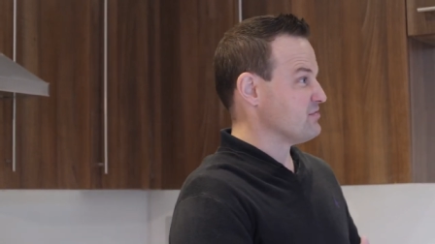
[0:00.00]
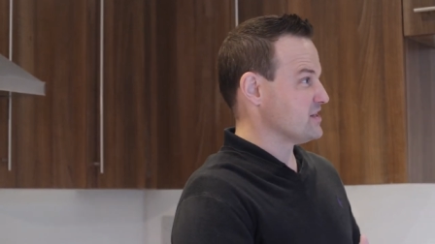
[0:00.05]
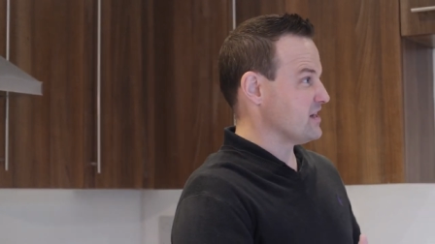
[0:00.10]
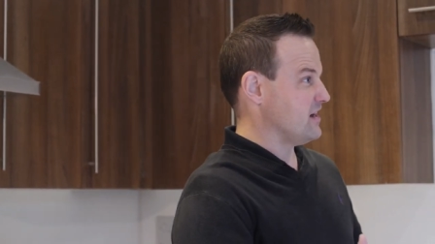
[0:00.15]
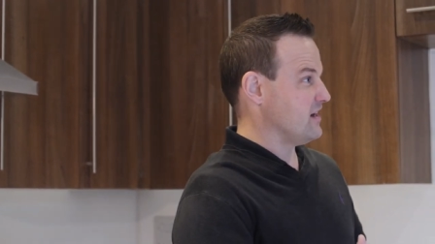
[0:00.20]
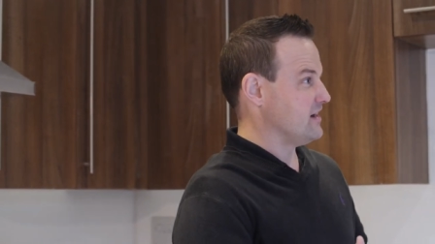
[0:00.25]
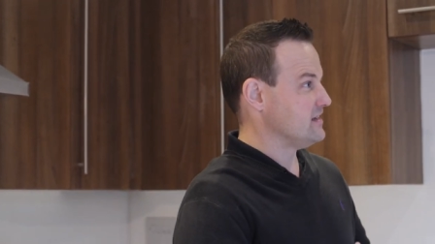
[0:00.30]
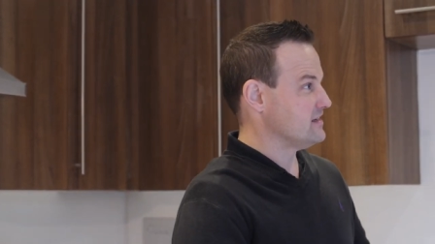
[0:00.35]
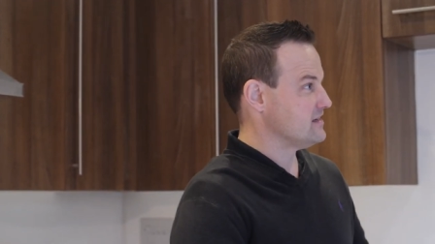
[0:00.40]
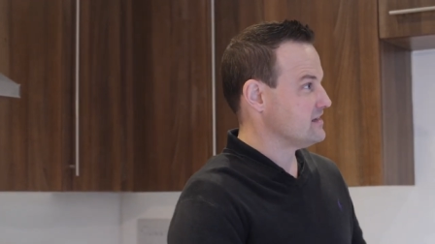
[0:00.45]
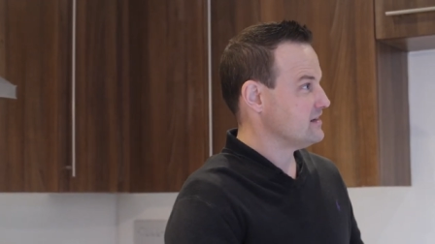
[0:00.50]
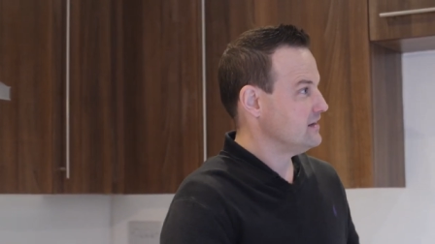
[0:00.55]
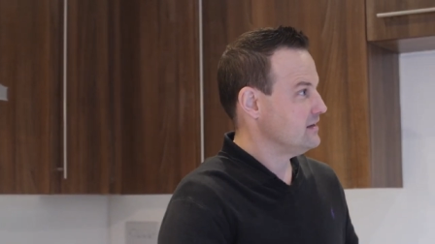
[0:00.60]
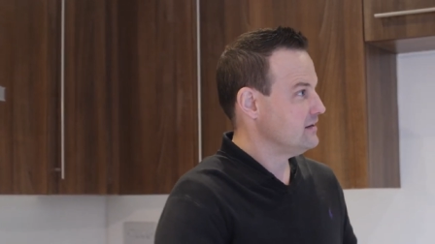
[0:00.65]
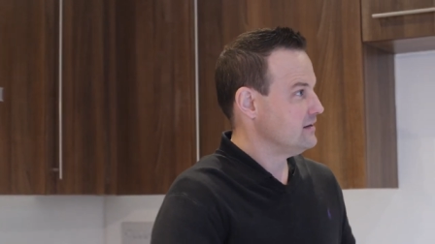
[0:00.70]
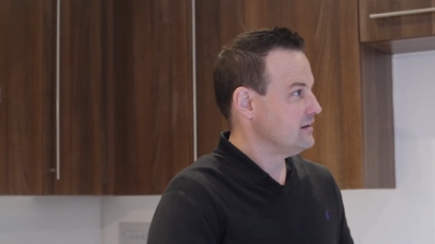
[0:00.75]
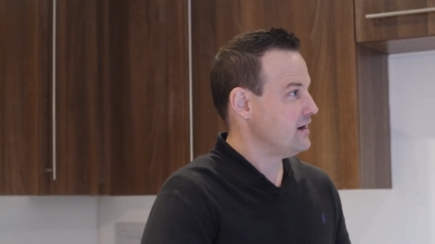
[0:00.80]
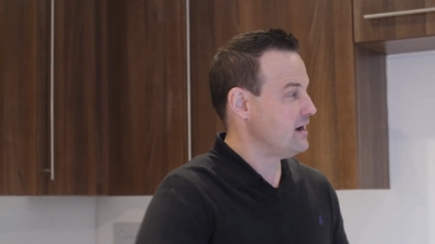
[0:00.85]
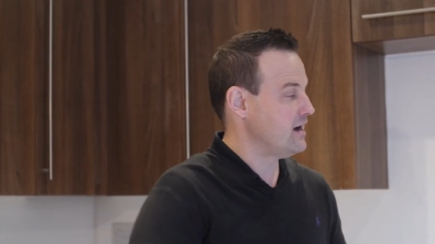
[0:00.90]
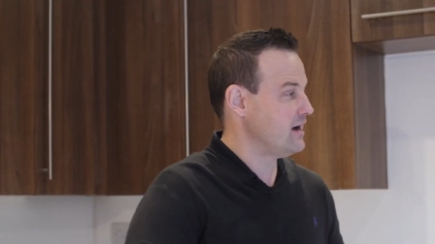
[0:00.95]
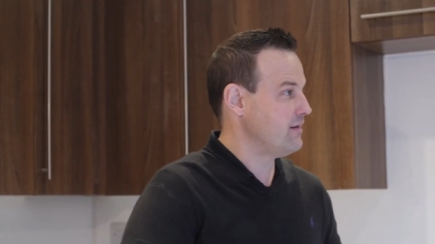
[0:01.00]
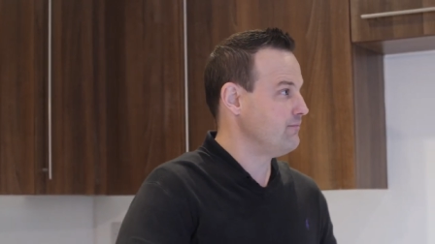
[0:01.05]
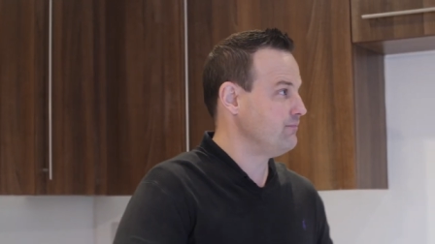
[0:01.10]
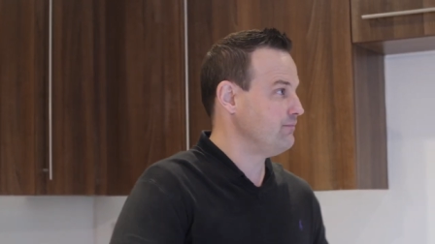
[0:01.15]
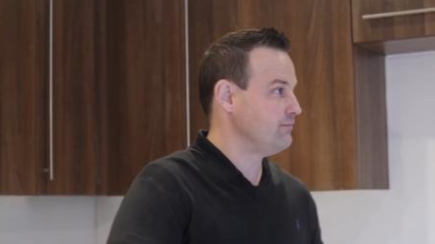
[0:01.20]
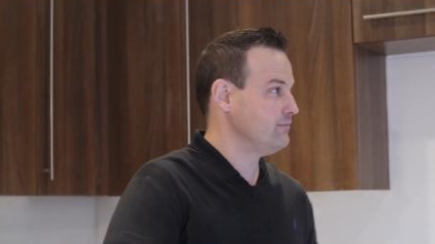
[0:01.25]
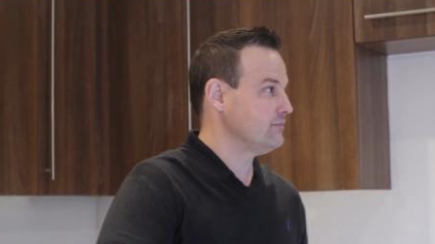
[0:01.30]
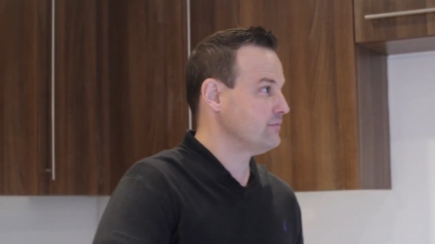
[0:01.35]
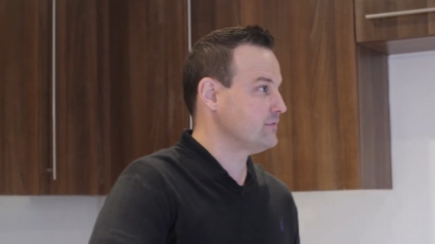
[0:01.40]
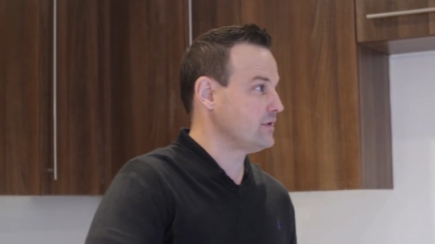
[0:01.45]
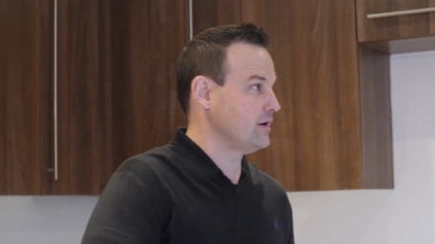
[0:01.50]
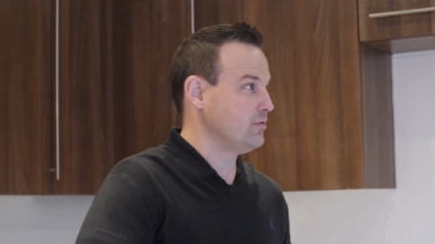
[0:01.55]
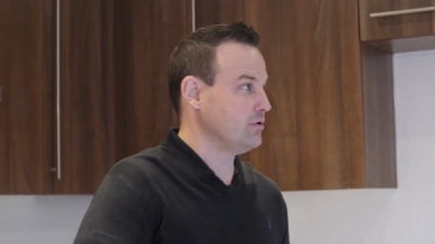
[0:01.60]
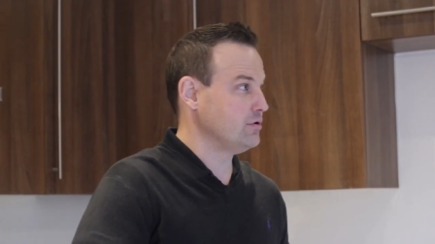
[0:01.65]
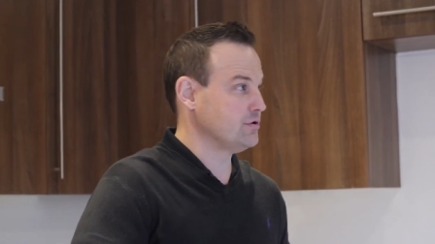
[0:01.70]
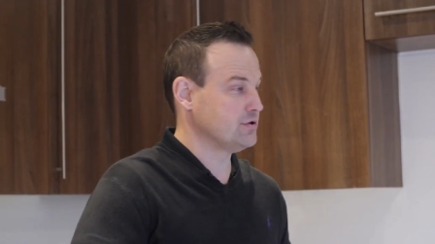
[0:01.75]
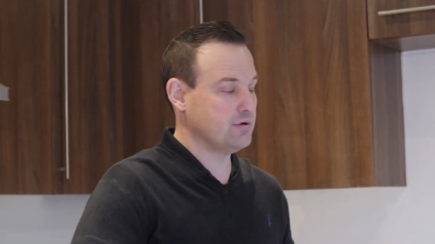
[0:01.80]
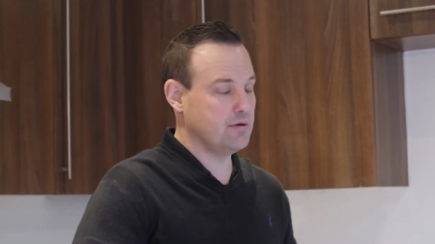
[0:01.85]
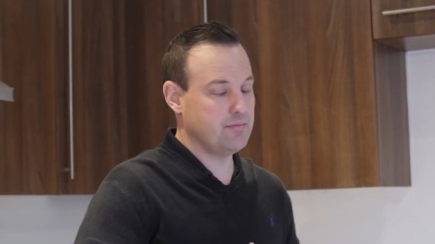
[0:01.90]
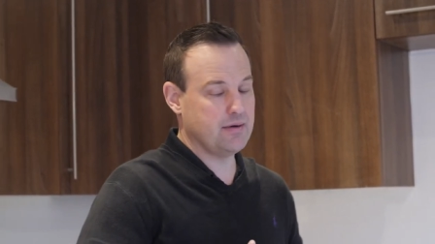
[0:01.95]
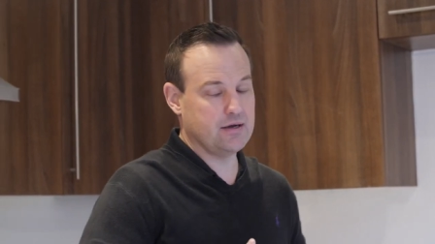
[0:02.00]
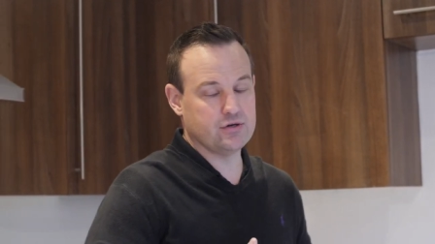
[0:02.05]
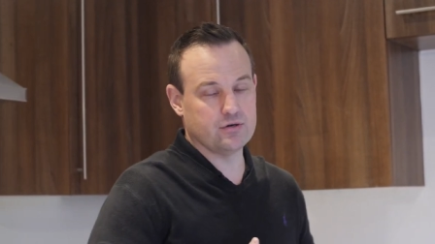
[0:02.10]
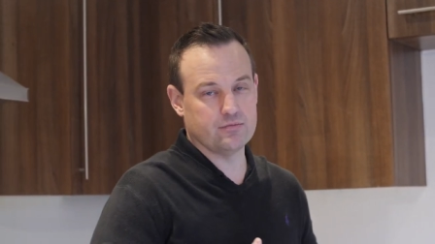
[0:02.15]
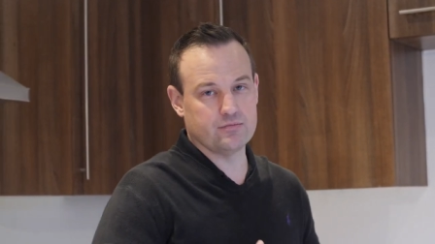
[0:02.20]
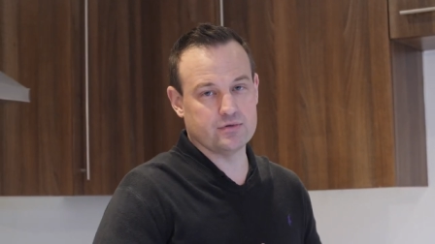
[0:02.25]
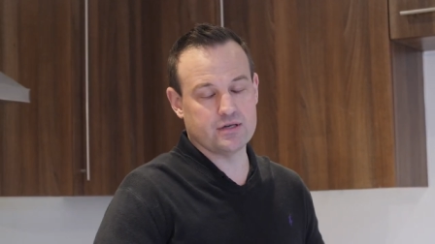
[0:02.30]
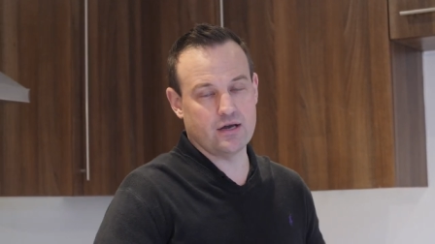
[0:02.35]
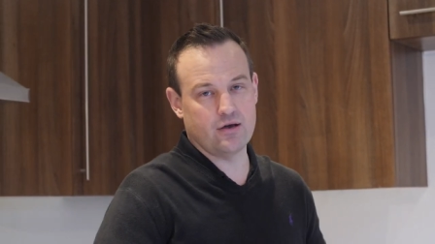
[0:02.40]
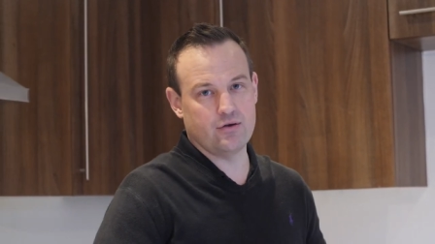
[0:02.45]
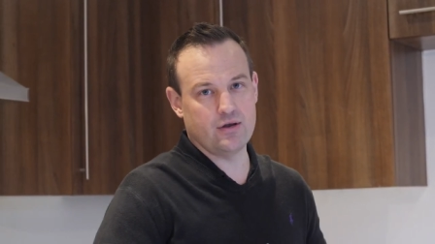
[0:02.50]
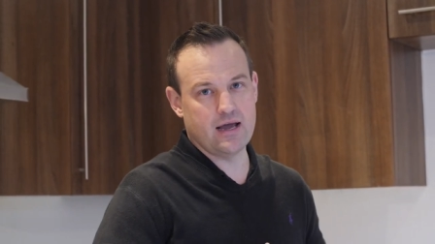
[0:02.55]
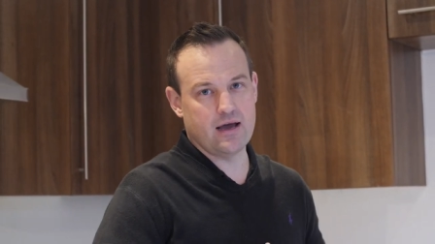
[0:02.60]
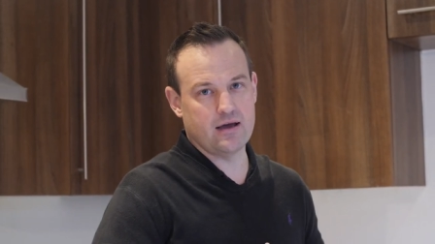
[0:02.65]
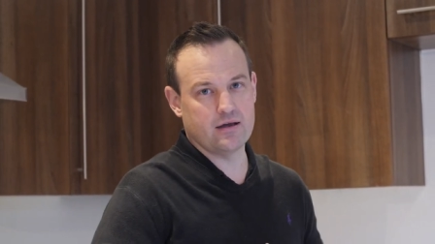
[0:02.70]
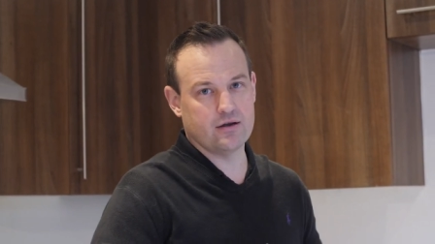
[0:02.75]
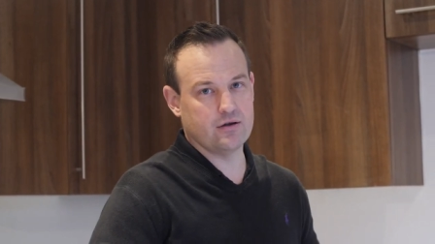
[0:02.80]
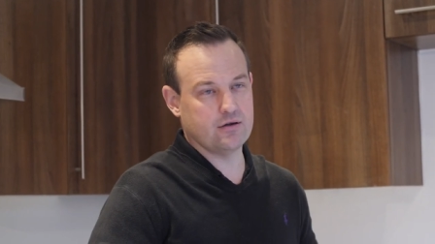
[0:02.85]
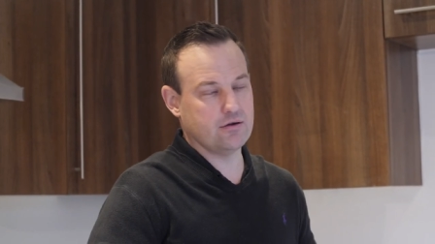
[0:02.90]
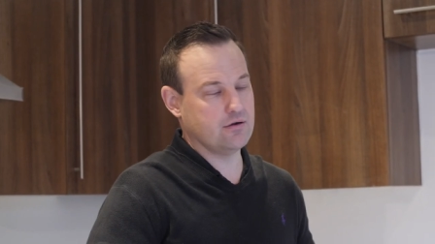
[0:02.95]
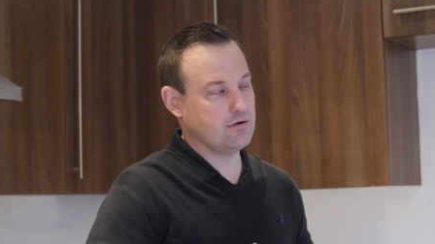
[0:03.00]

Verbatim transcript: size um, double ensuite bedroom. So certainly yeah,